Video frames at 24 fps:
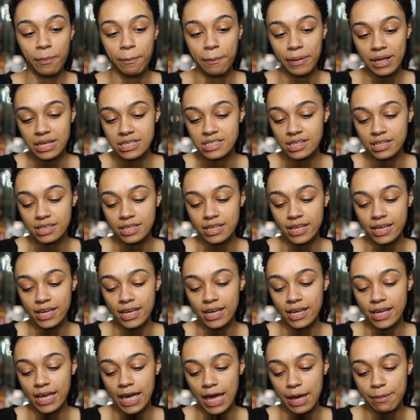
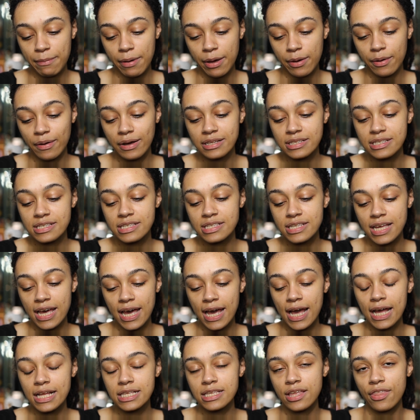basically came out and
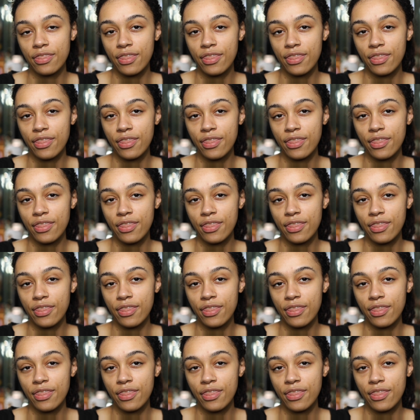said